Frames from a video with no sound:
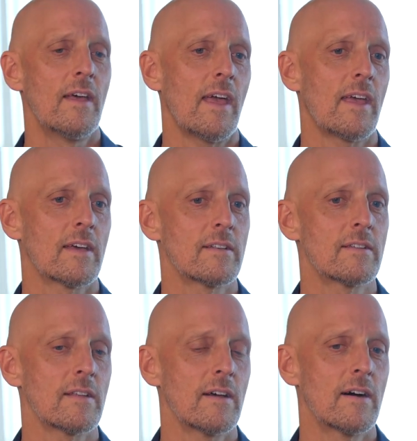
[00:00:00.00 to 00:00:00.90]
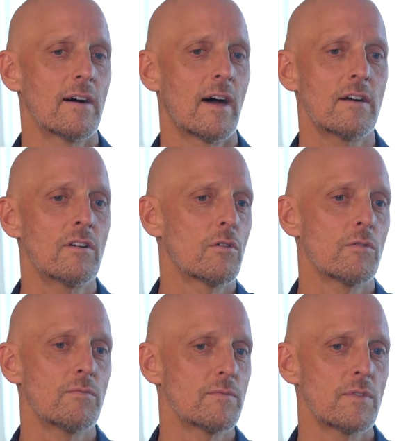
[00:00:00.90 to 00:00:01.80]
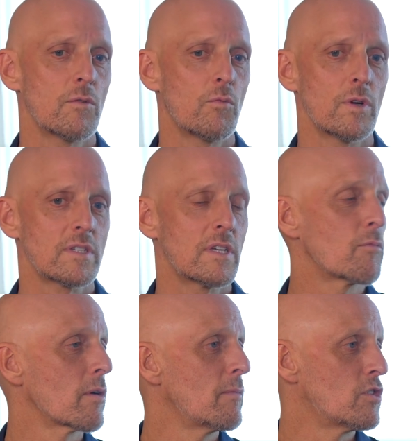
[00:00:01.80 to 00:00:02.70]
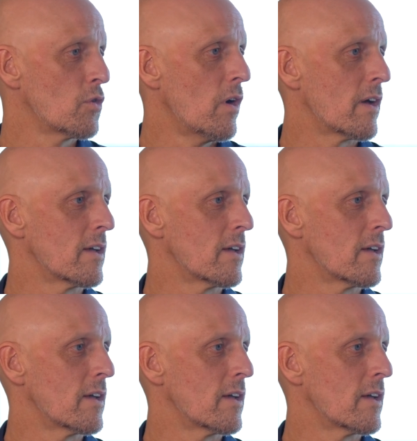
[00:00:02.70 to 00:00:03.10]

And I don't know, what's going to bring me joy.